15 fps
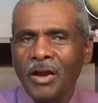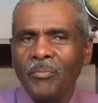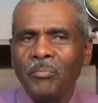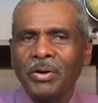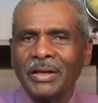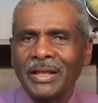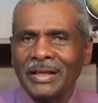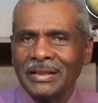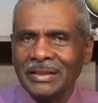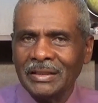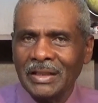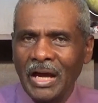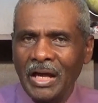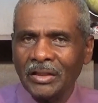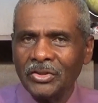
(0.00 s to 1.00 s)
but
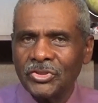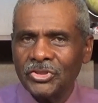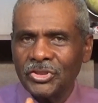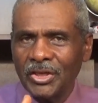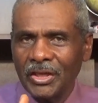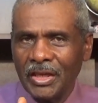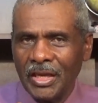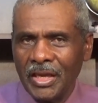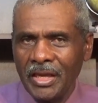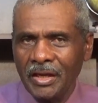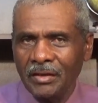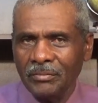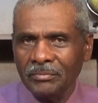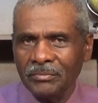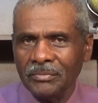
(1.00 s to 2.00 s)
acknowledging
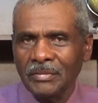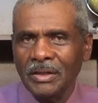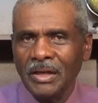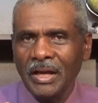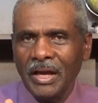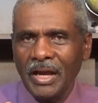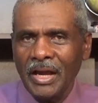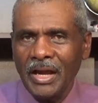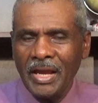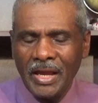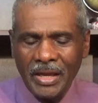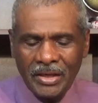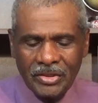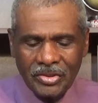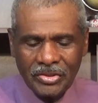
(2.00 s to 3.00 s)
him
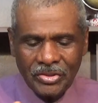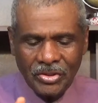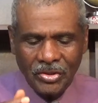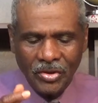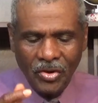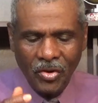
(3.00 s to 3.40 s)
as